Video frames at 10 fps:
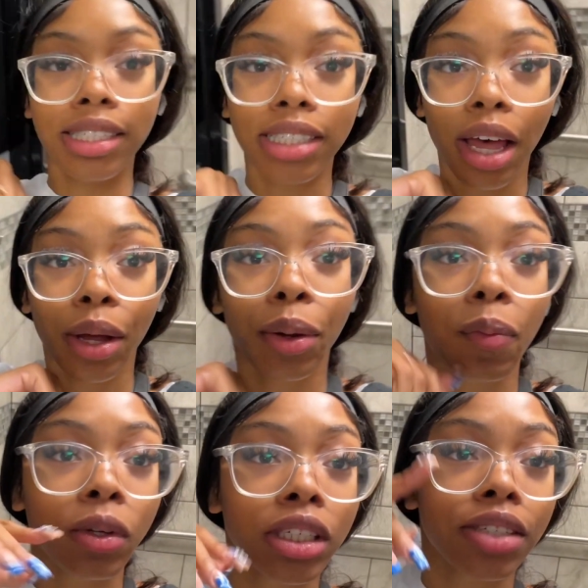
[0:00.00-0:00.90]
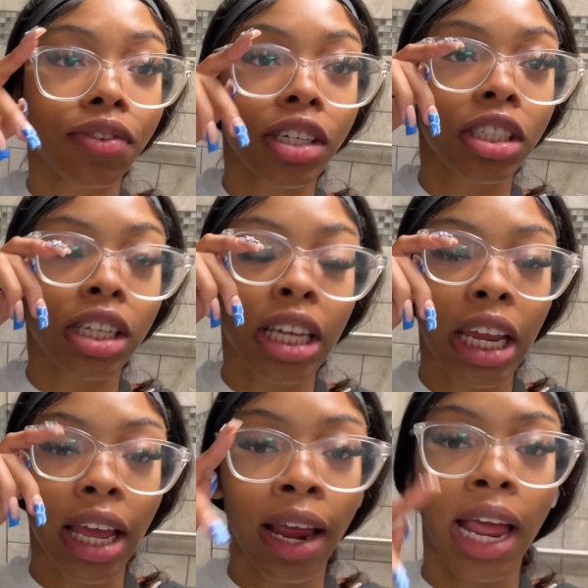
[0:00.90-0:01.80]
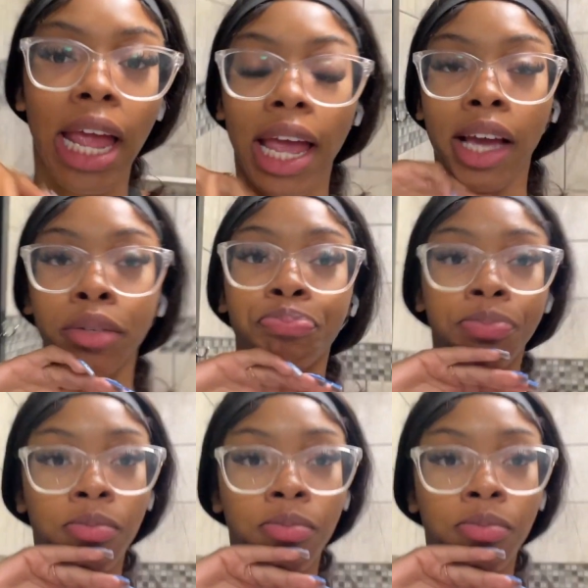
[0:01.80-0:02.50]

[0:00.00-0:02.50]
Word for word: So we just finished eating and